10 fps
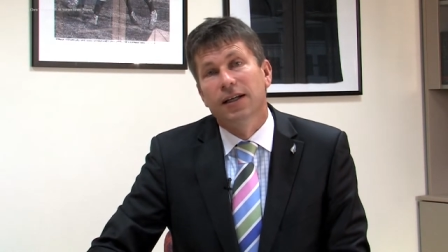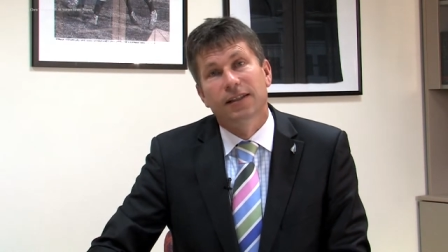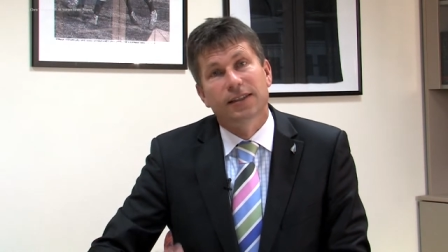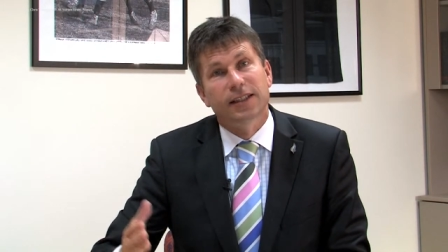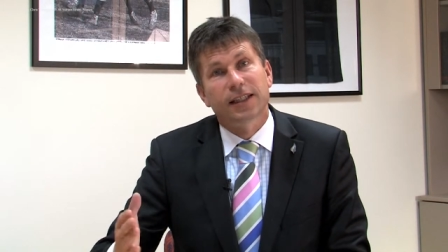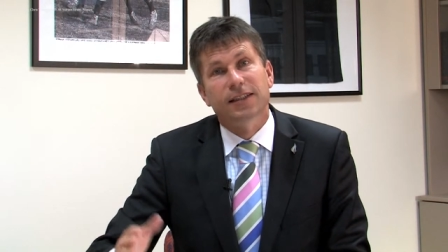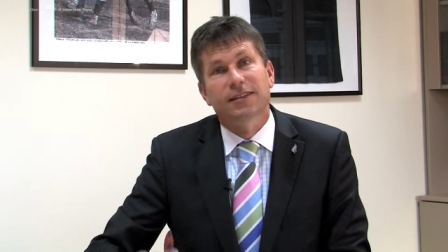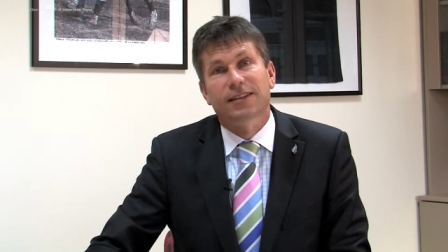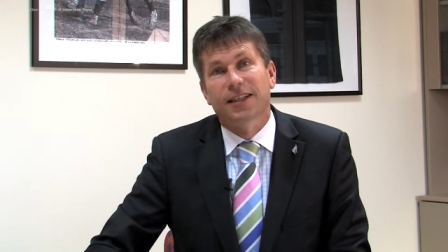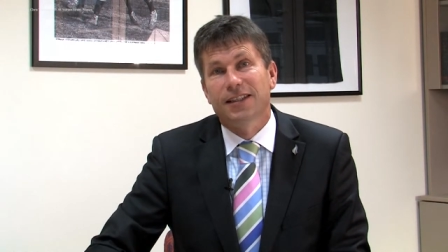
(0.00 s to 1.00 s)
The
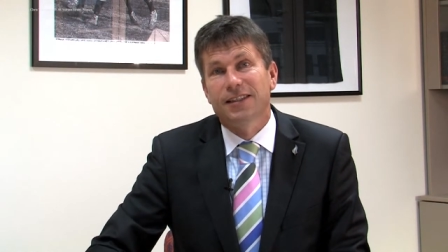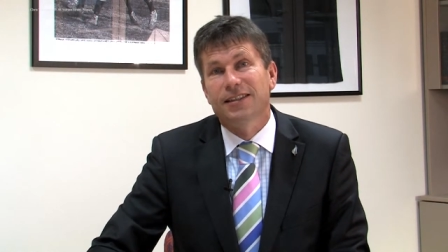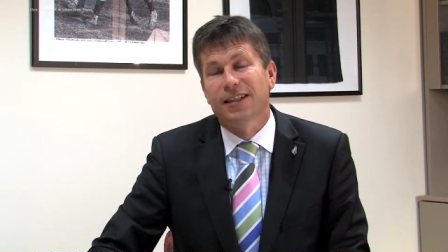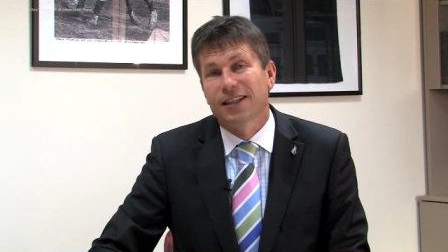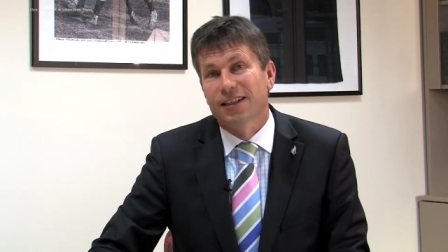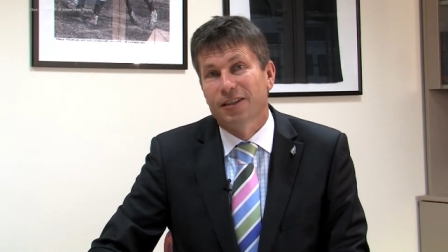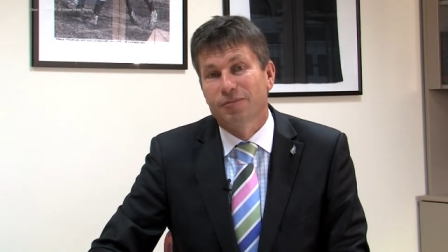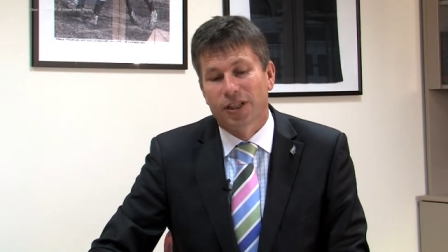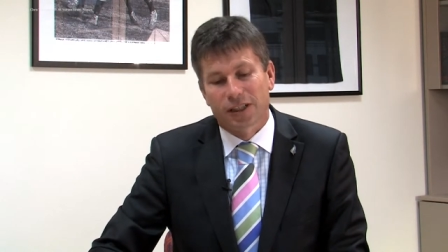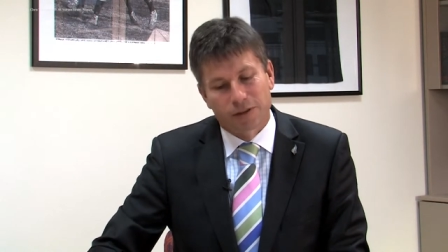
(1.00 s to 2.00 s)
second key uh,
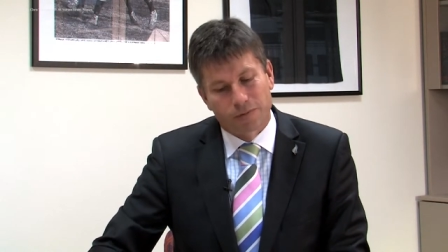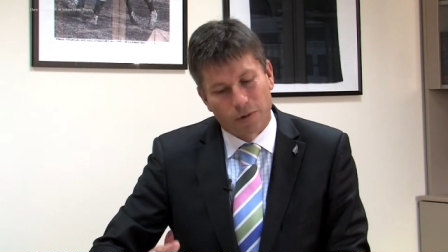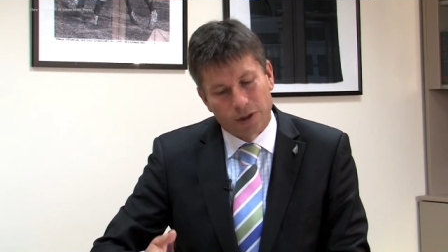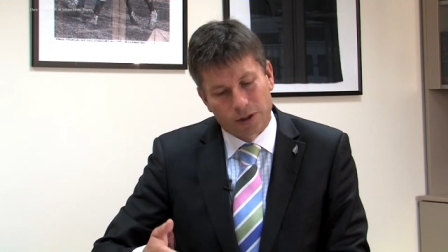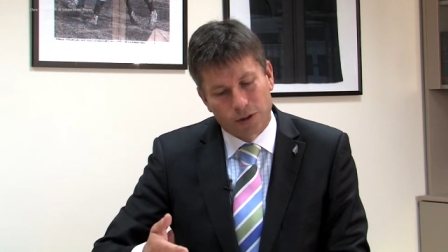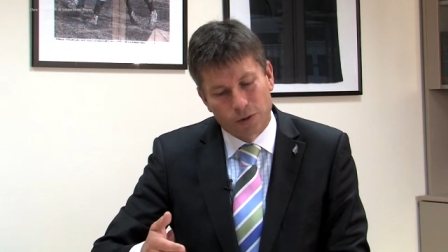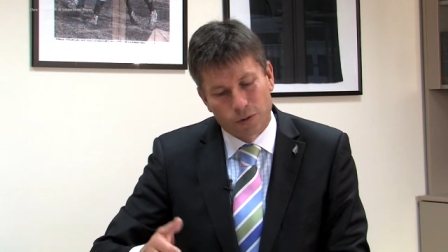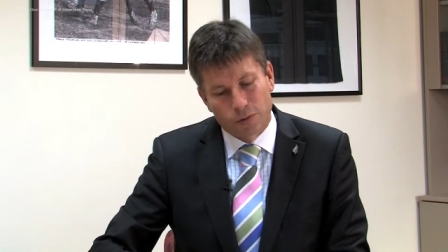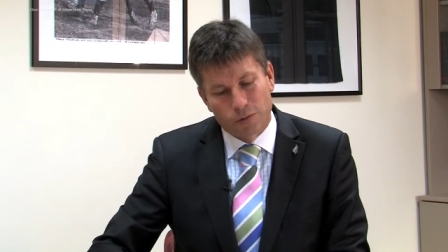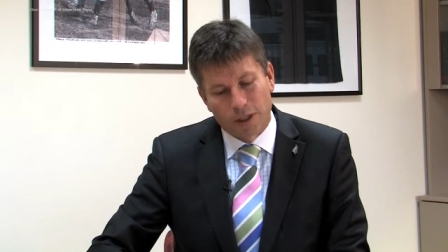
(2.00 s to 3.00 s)
objective was
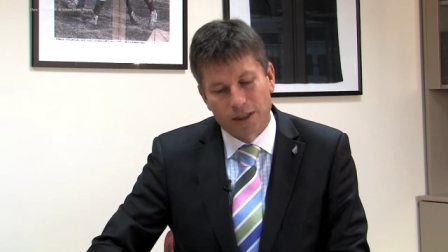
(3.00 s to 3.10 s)
to uh,